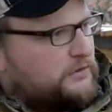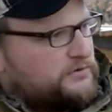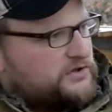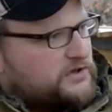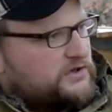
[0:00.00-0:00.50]
We're
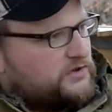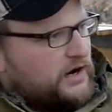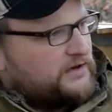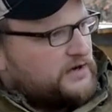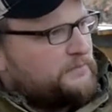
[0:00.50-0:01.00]
just gonna
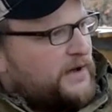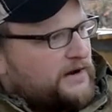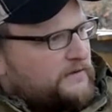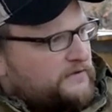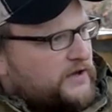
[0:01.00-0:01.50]
try to dump out
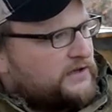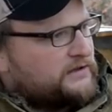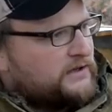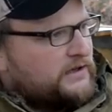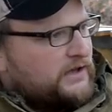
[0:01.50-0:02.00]
of the thing
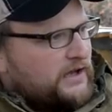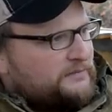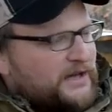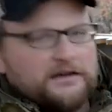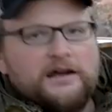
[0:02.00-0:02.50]
and
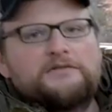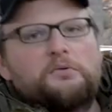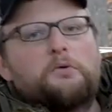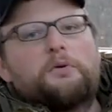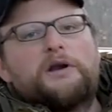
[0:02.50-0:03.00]
make a nice,
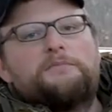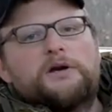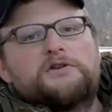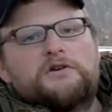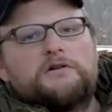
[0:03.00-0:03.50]
real pretty
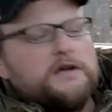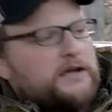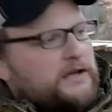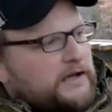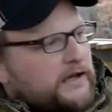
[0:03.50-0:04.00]
picture.
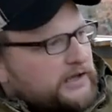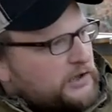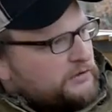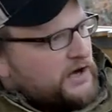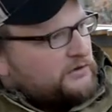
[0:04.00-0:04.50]
And
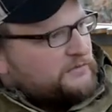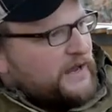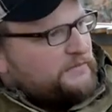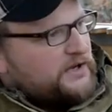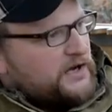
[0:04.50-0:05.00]
who knows,
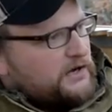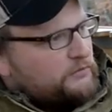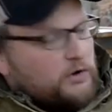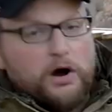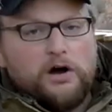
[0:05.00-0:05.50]
maybe
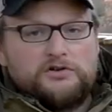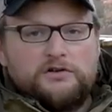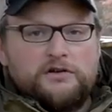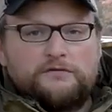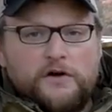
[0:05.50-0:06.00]
we'll
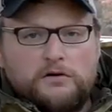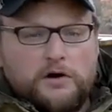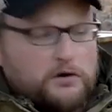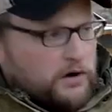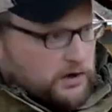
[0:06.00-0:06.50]
auction this
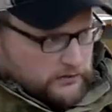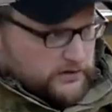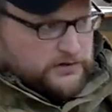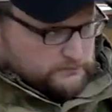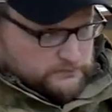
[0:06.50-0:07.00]
photo or
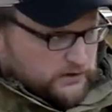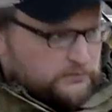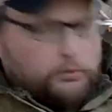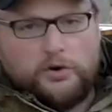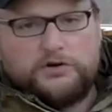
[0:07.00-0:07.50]
this
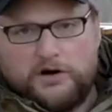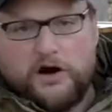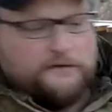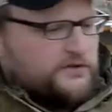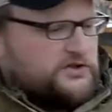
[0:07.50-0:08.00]
portrait
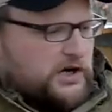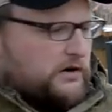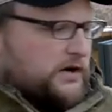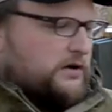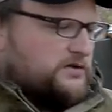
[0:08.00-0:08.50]
off for
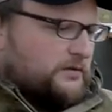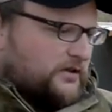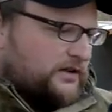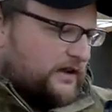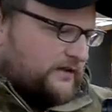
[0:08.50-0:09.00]
charity or
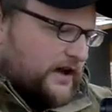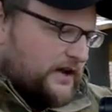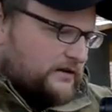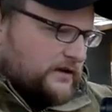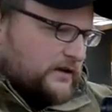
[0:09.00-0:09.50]
something like that.